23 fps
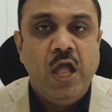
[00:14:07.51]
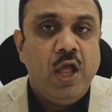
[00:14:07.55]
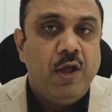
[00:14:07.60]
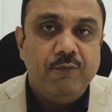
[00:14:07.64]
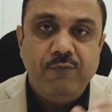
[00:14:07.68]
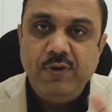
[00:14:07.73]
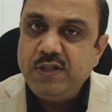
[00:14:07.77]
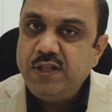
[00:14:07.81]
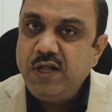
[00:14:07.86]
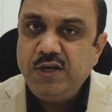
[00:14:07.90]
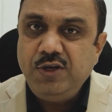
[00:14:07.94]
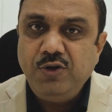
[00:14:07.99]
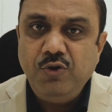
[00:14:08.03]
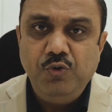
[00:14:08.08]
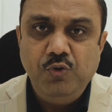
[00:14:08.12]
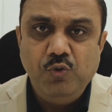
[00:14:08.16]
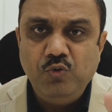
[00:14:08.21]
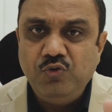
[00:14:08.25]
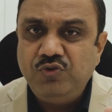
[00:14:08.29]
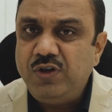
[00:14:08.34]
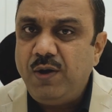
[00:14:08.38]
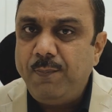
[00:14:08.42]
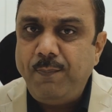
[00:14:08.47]
whether you
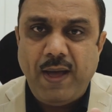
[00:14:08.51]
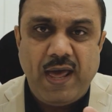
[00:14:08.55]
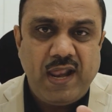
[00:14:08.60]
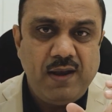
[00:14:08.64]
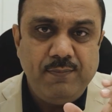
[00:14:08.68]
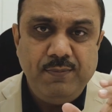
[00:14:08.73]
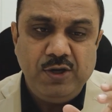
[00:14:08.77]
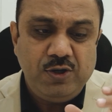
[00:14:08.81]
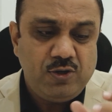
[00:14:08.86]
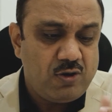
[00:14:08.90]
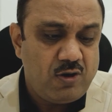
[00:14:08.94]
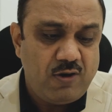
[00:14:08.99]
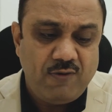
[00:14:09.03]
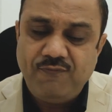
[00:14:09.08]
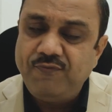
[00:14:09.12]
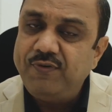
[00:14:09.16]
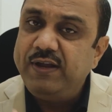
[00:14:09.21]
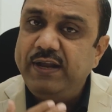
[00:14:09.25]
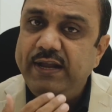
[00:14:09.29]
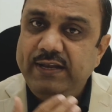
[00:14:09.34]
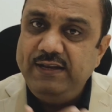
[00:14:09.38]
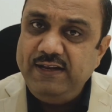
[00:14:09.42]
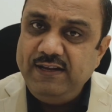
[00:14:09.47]
use the parameter
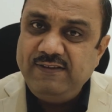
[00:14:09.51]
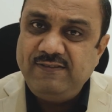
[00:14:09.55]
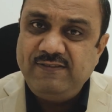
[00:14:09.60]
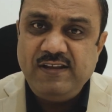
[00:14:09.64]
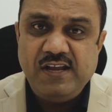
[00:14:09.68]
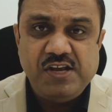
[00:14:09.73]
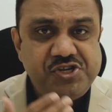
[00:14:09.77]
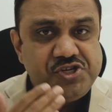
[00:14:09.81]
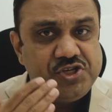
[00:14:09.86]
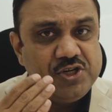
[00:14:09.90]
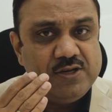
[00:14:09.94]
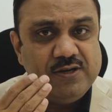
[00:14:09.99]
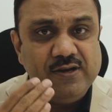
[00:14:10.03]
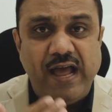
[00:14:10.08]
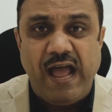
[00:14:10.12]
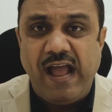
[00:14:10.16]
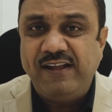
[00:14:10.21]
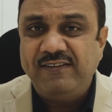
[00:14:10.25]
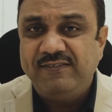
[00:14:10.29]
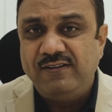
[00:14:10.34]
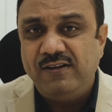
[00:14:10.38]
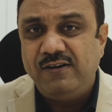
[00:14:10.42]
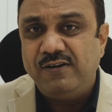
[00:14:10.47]
of initiation,
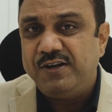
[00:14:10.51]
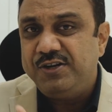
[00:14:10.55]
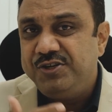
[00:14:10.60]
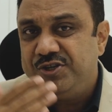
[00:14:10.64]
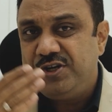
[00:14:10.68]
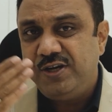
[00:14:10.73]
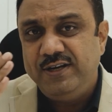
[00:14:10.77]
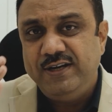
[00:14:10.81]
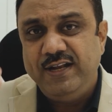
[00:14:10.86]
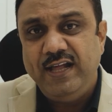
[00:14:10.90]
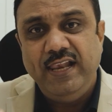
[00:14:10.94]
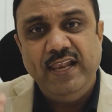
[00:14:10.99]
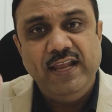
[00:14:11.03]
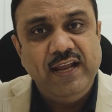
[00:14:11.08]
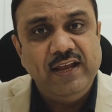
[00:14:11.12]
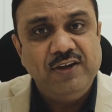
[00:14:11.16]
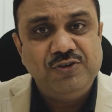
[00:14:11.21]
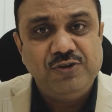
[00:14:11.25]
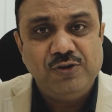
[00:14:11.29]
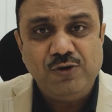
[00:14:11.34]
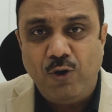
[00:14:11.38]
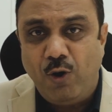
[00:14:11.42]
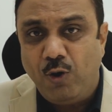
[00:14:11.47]
acceleration,
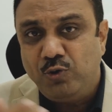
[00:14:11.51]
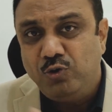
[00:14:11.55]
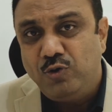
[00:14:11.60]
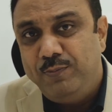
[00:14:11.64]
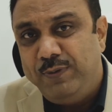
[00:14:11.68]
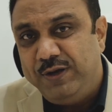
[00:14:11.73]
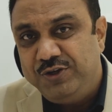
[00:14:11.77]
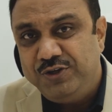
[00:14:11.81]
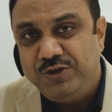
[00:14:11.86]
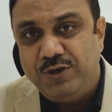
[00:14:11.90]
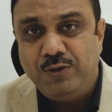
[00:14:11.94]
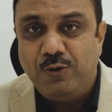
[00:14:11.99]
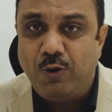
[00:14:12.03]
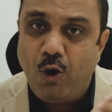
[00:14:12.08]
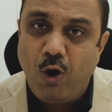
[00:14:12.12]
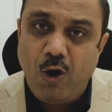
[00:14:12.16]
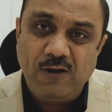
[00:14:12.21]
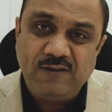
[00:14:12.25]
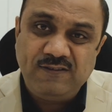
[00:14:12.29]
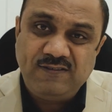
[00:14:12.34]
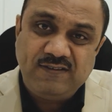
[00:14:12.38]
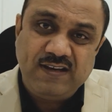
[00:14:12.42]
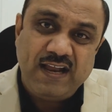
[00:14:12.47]
delegation, automation,
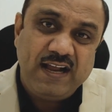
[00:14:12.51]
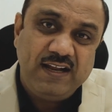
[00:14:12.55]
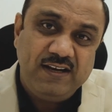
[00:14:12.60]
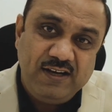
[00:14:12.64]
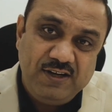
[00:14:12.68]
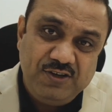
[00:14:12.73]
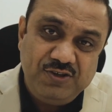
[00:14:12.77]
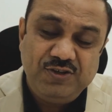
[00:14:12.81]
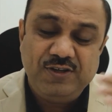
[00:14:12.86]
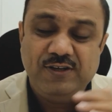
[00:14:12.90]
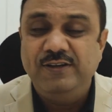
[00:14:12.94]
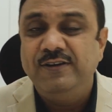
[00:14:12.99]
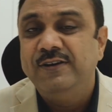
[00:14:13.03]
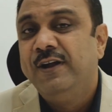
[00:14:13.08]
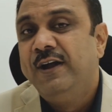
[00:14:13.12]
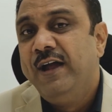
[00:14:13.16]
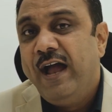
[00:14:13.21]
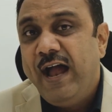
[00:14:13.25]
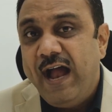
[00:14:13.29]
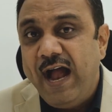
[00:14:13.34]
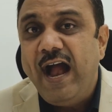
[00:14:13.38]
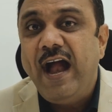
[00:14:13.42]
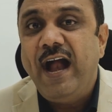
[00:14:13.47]
or stagnation
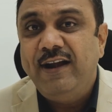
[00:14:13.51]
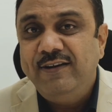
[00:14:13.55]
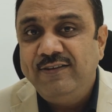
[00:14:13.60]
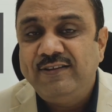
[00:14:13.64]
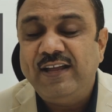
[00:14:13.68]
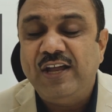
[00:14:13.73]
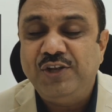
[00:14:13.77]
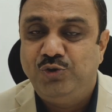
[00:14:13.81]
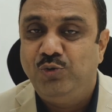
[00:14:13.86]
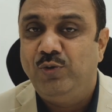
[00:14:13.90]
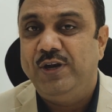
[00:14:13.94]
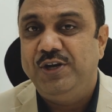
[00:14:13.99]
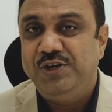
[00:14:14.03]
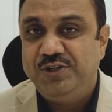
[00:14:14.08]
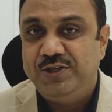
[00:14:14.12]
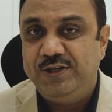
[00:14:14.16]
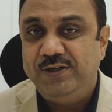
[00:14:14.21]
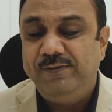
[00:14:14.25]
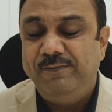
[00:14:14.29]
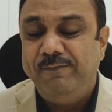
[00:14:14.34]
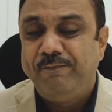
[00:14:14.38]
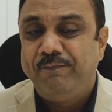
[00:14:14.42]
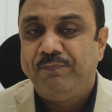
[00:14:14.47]
and
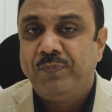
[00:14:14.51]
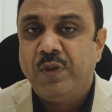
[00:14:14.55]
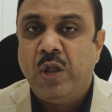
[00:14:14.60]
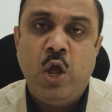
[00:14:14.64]
saturation,